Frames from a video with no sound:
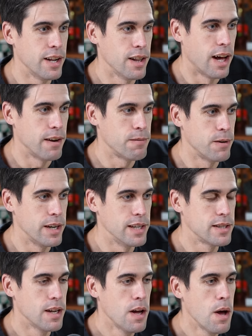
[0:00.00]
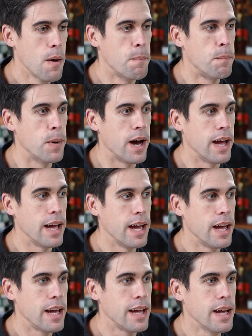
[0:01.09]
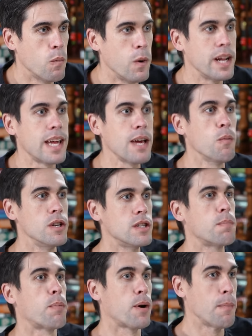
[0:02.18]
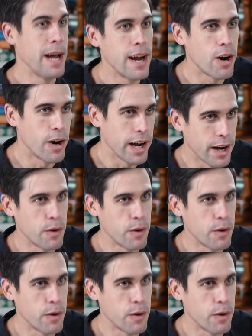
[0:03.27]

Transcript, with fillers: a lot of ways. Yep. But when he was preparing